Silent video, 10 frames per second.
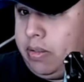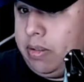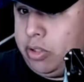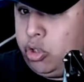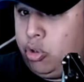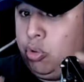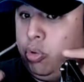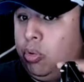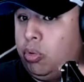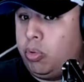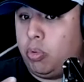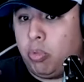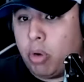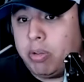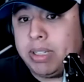to
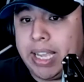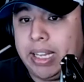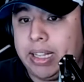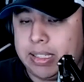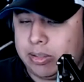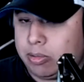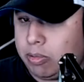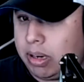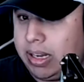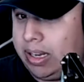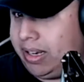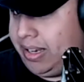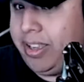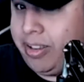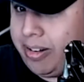rotate the squad,
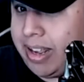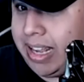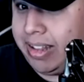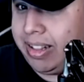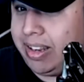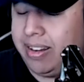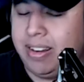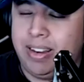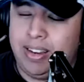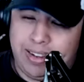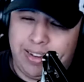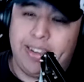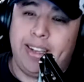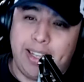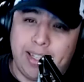you're not out there,
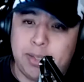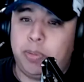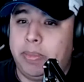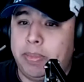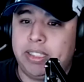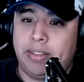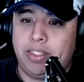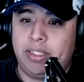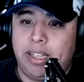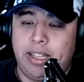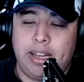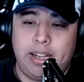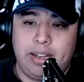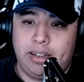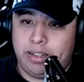it's pretty much safe to say
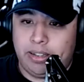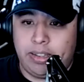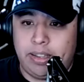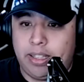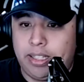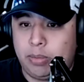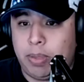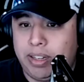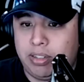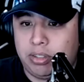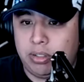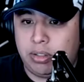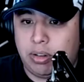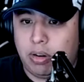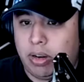that these
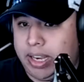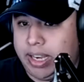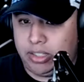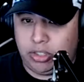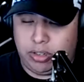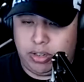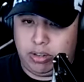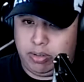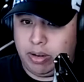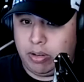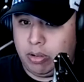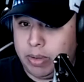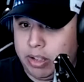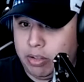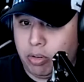players are injured. Although I don't know
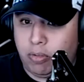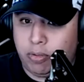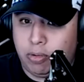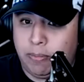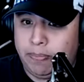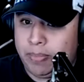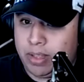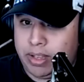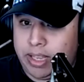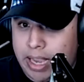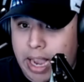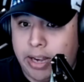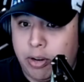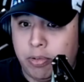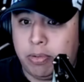about Adolfo.
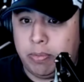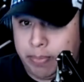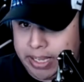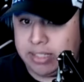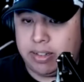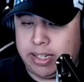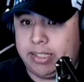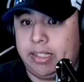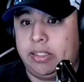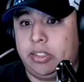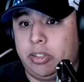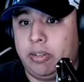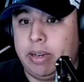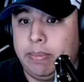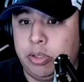I know based on his
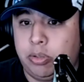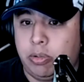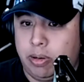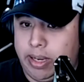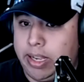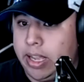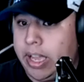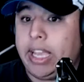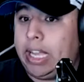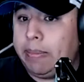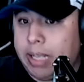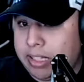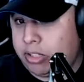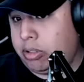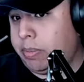Instagram story, he made
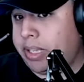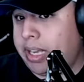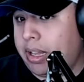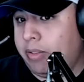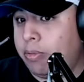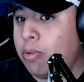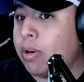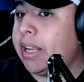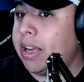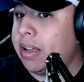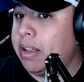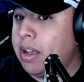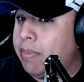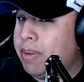the trip to California, but